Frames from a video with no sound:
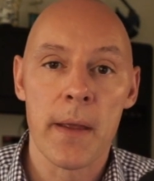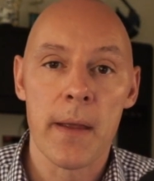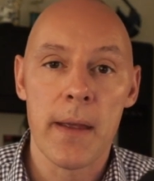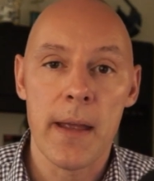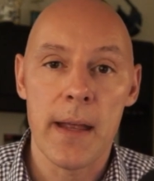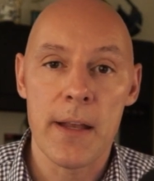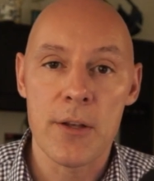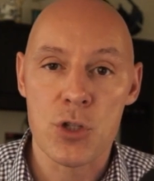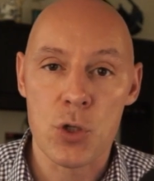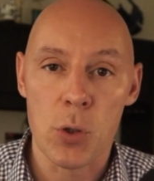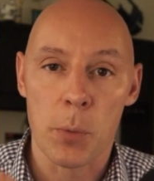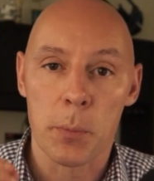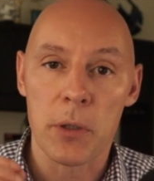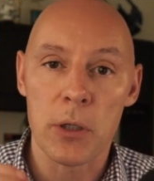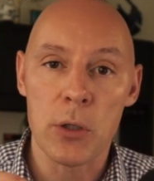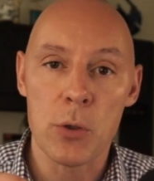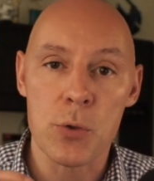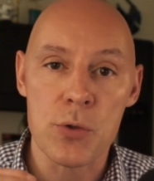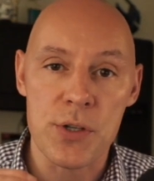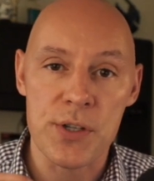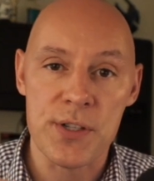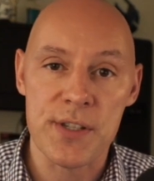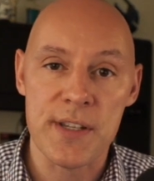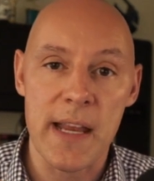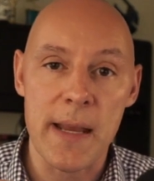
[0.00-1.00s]
And so I'm going to use
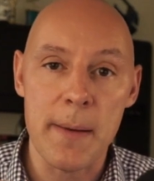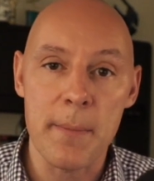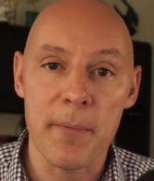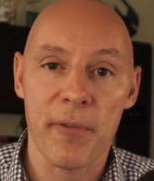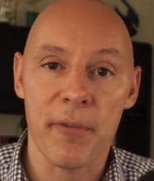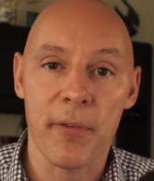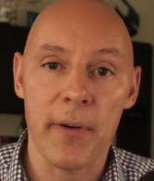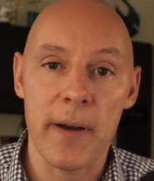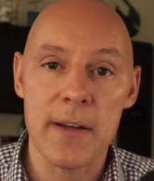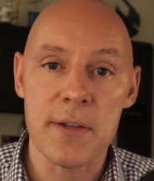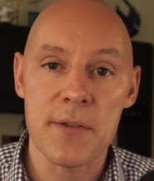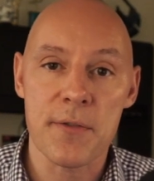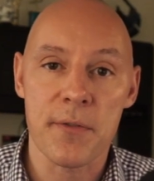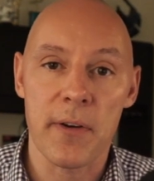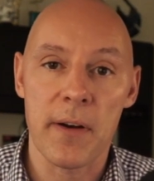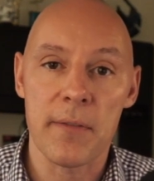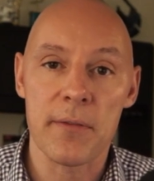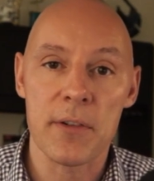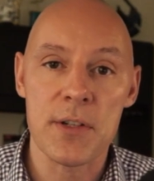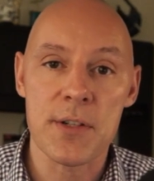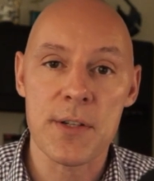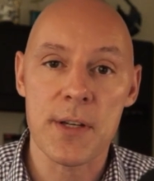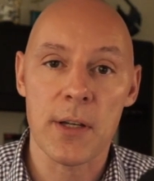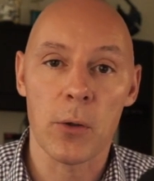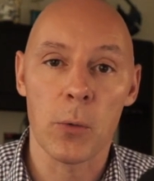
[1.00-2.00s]
the same phrase for
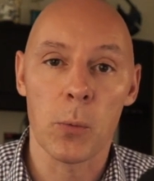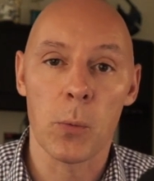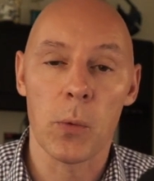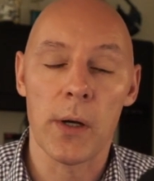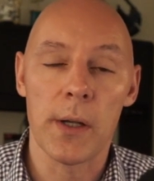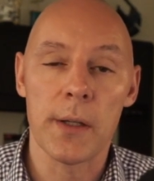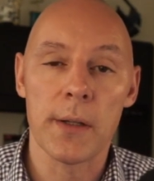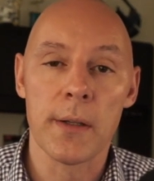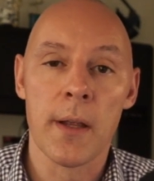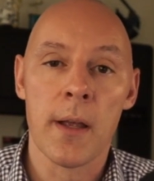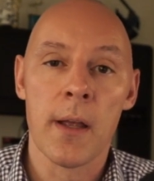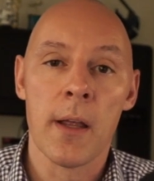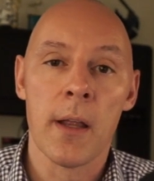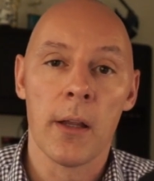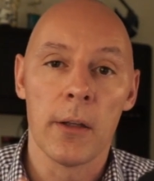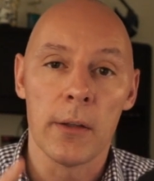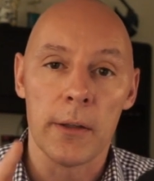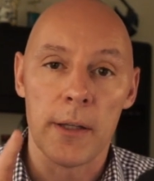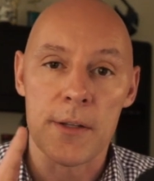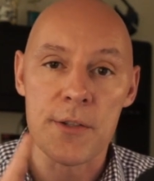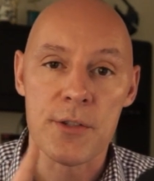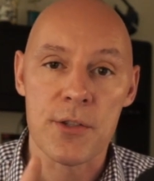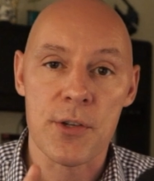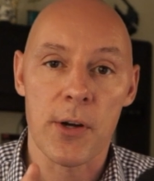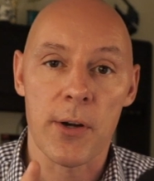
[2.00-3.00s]
every single one.
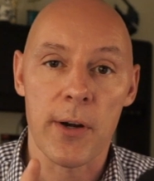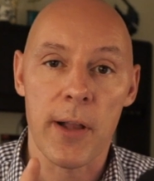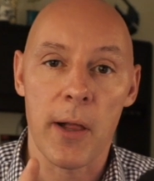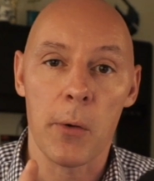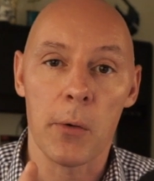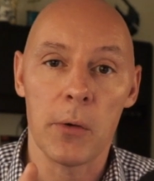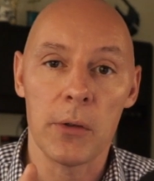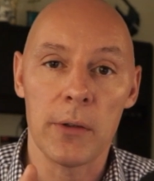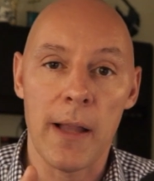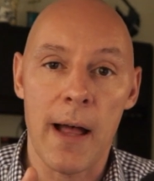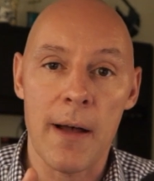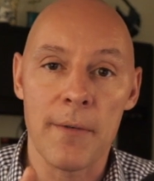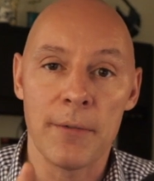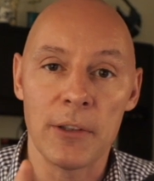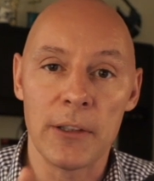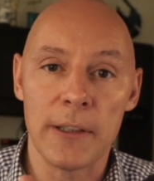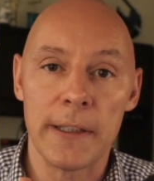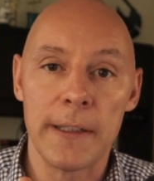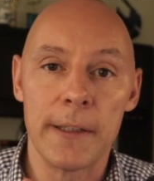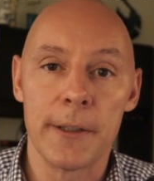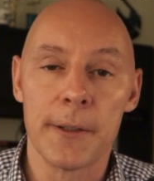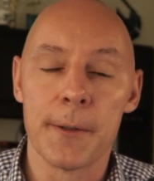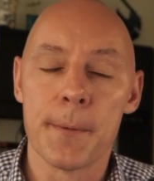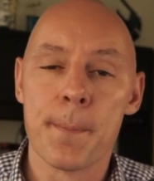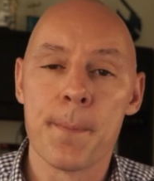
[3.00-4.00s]
Let's start out with
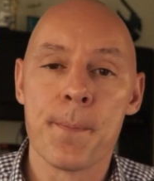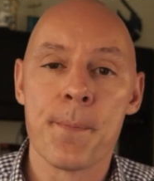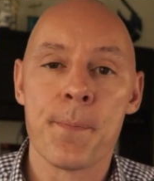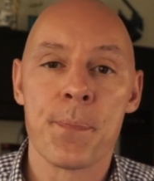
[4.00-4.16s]
lavalier.